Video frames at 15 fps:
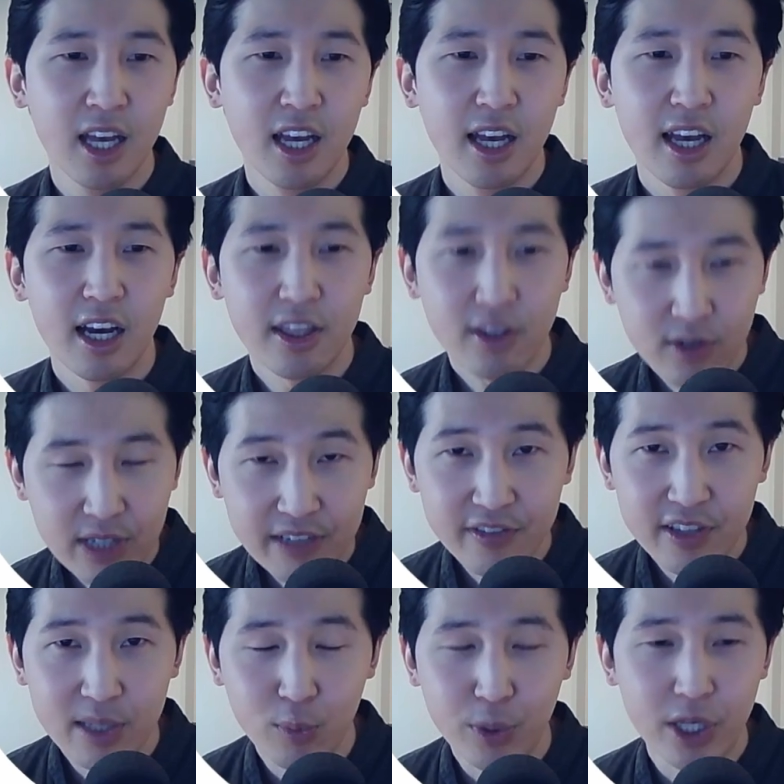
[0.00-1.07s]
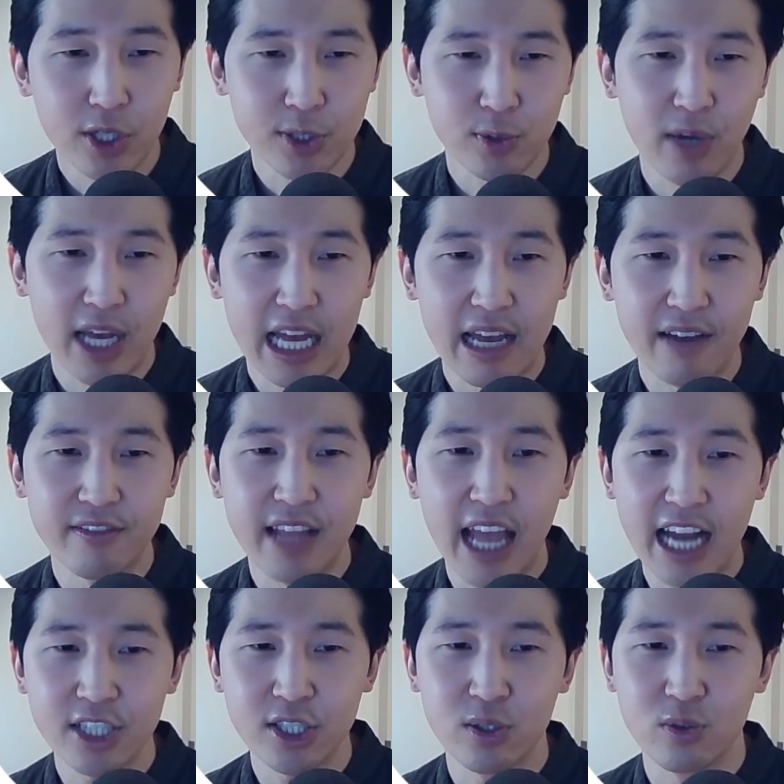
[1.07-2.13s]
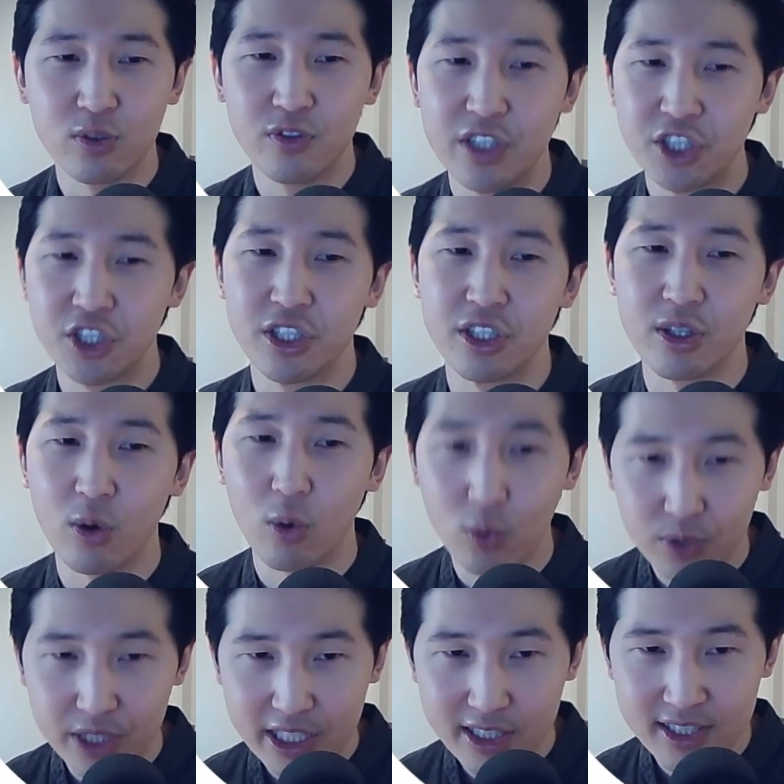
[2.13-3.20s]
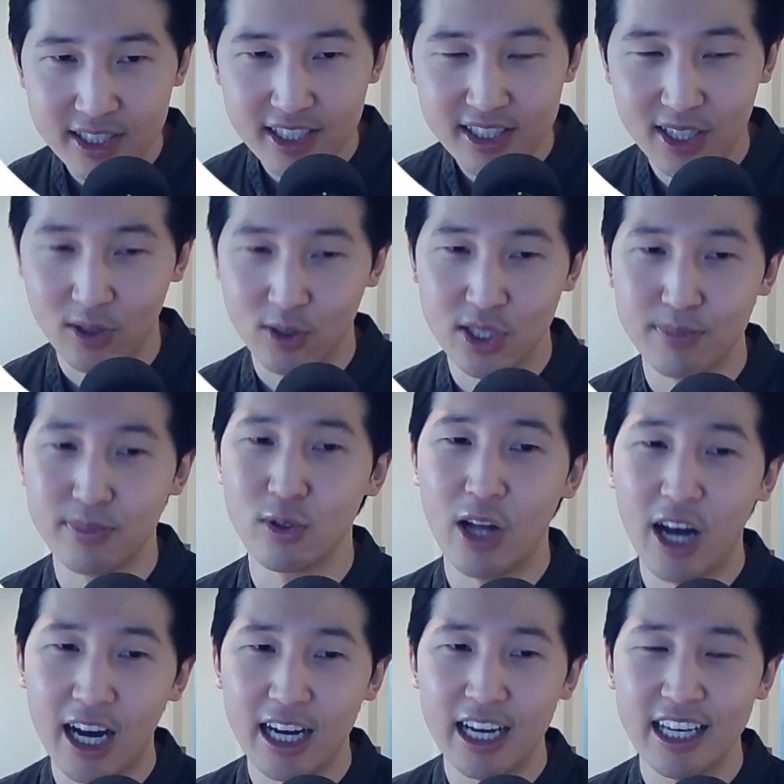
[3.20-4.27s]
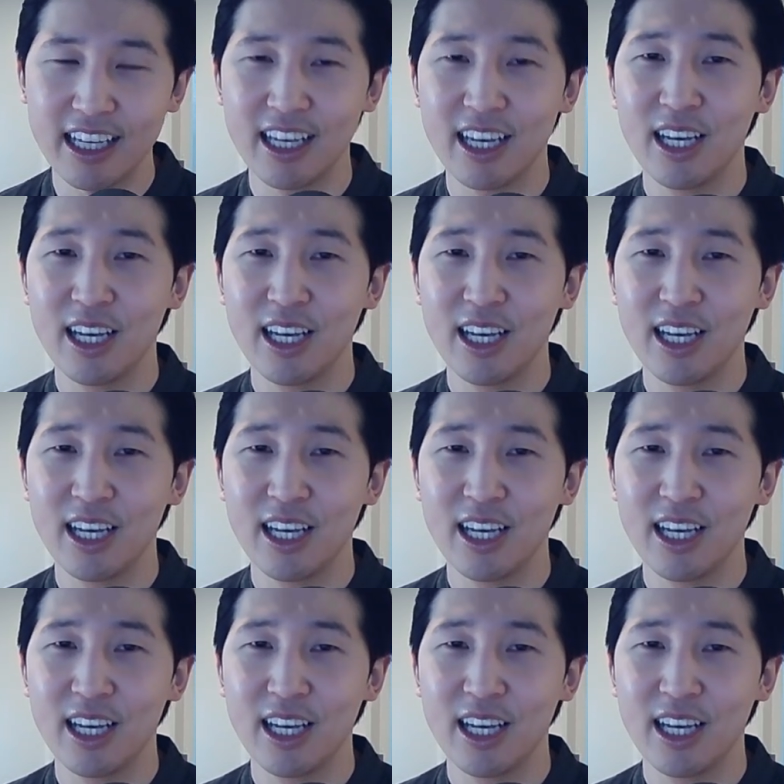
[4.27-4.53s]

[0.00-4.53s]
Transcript: Underneath them, we also have National Vision Holdings, ticker symbol I.